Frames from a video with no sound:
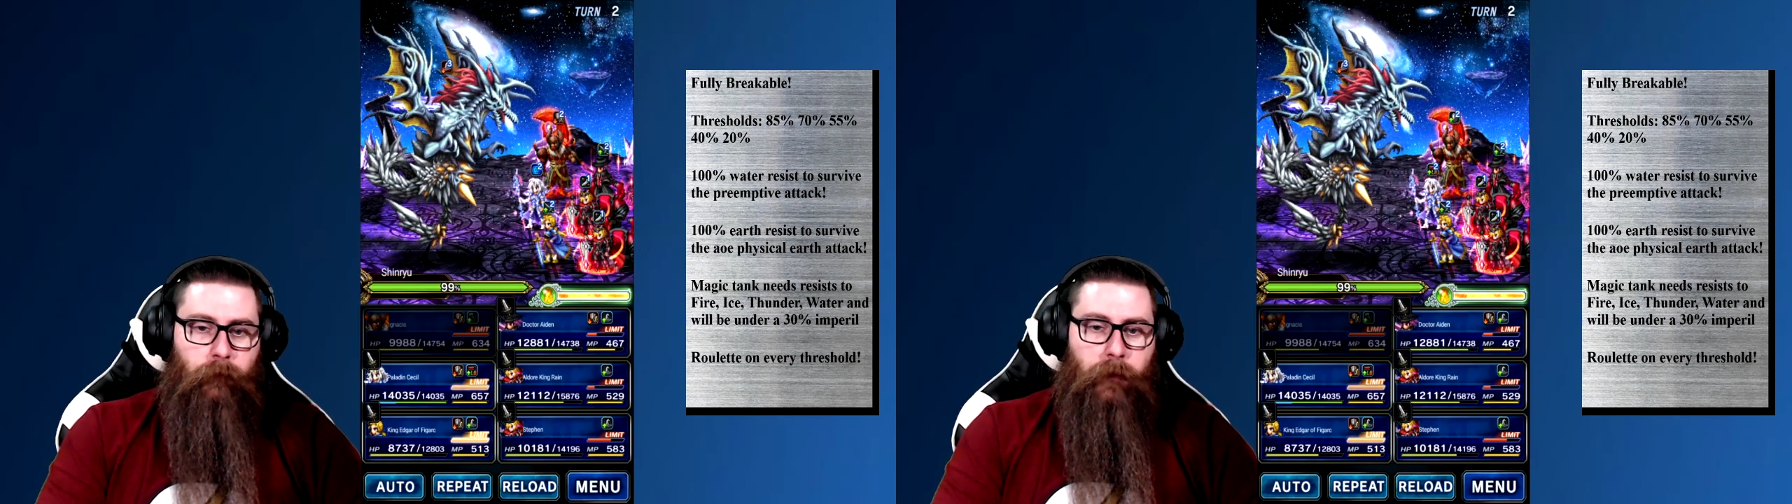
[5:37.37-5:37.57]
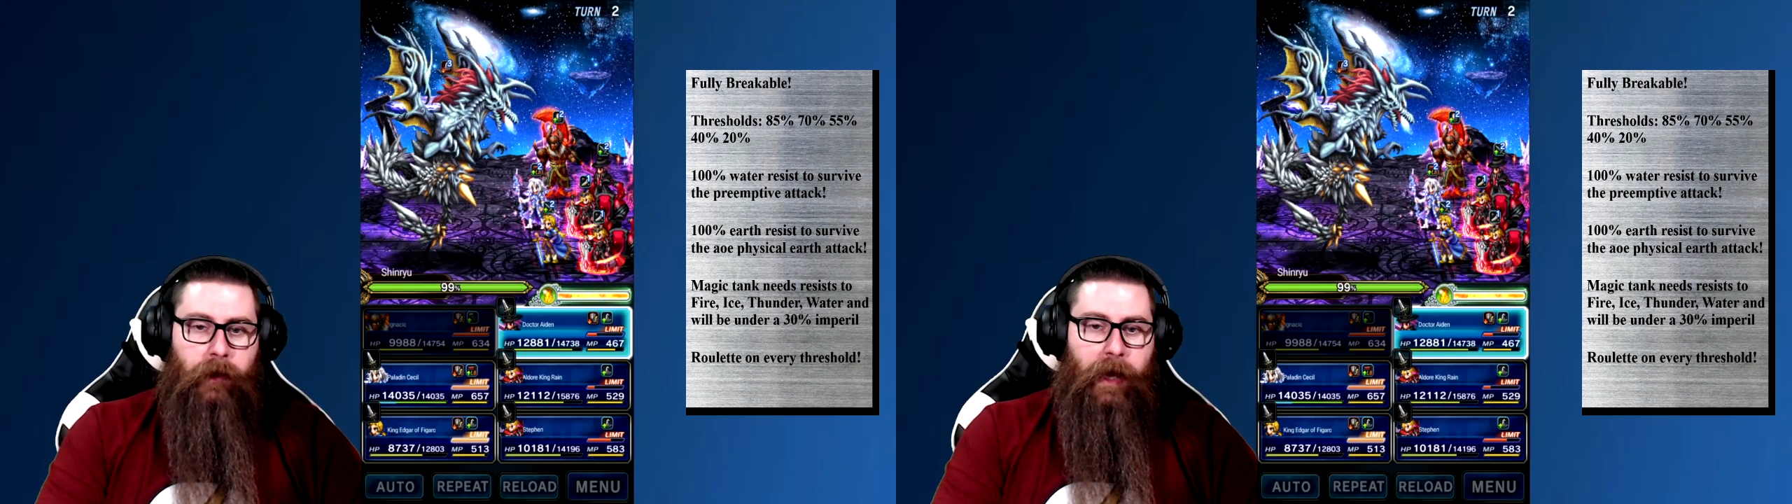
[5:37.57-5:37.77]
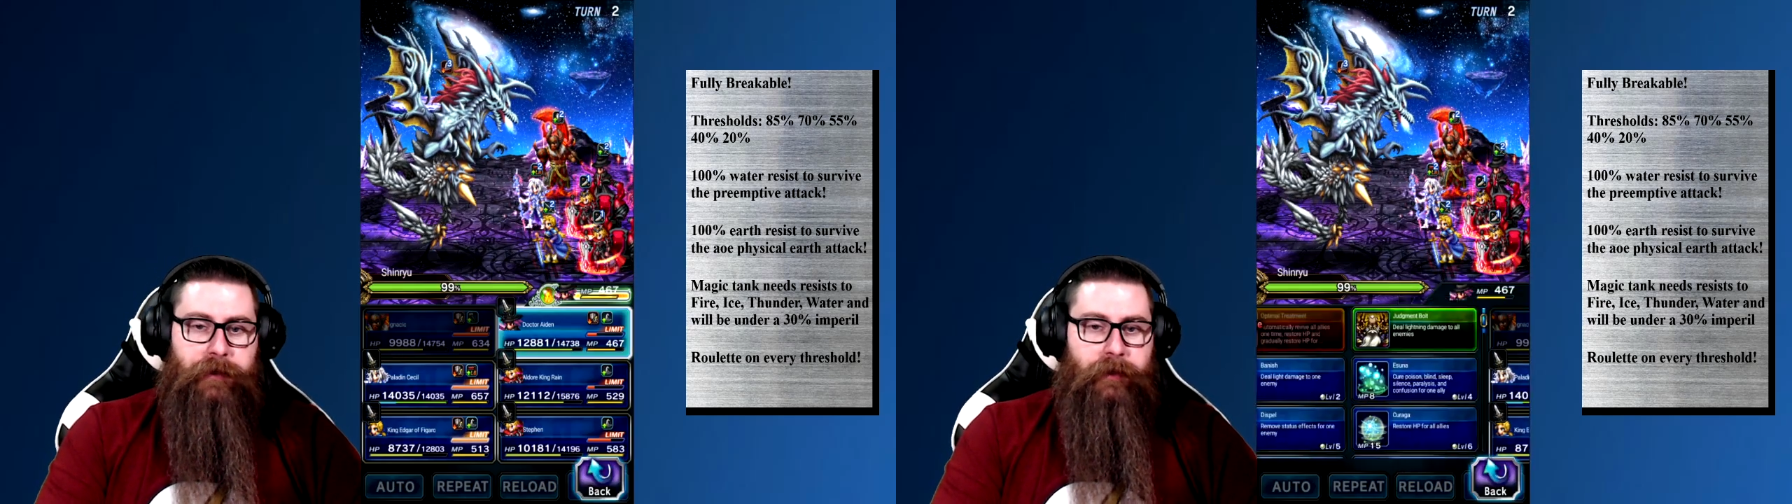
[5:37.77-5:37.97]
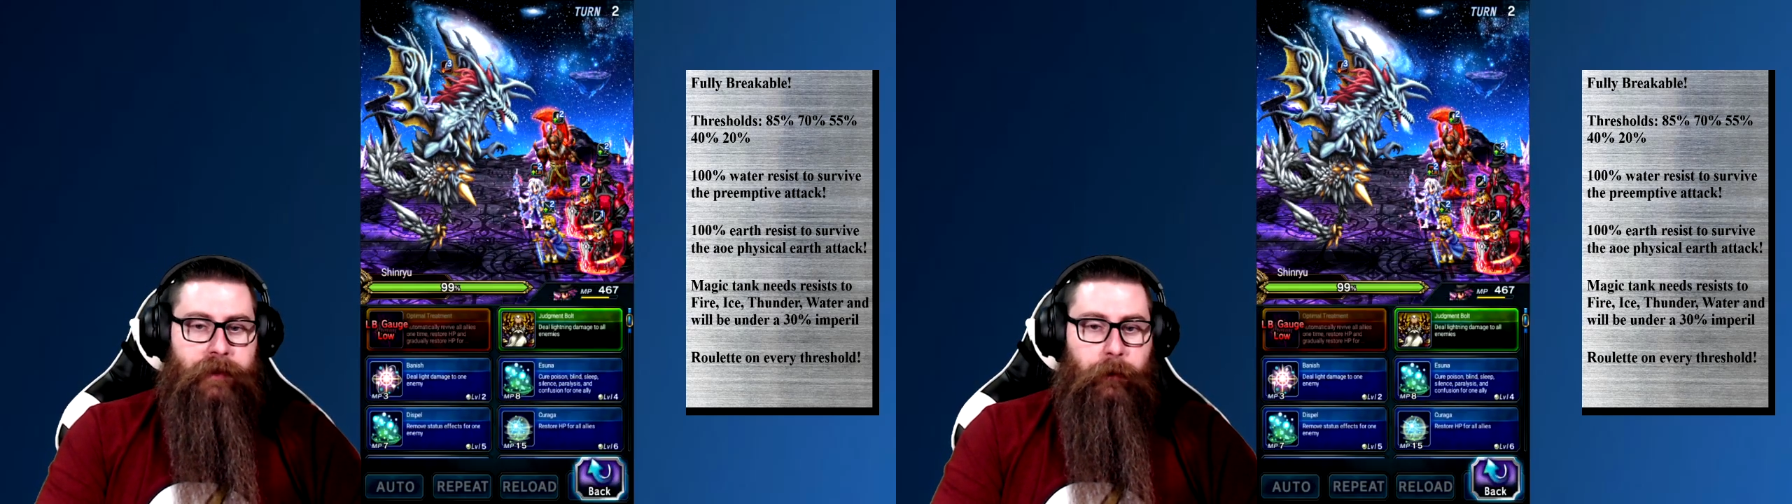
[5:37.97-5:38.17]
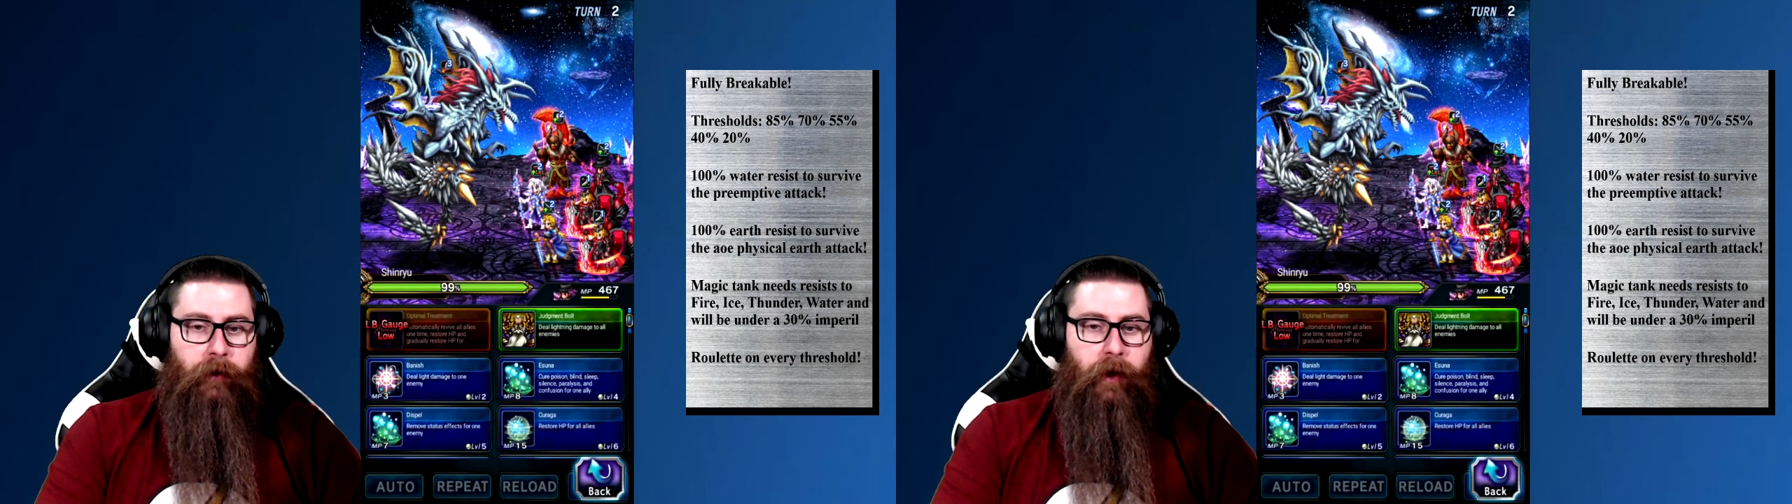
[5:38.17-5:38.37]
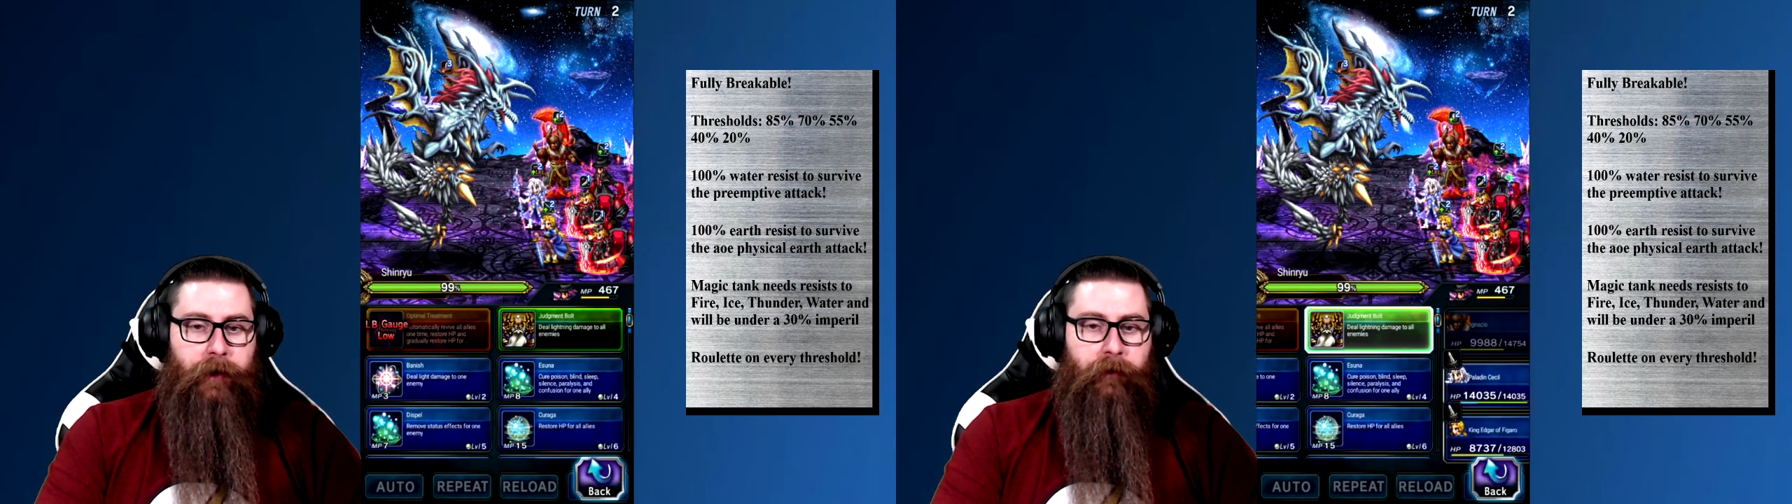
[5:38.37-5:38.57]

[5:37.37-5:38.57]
As you can see, we're already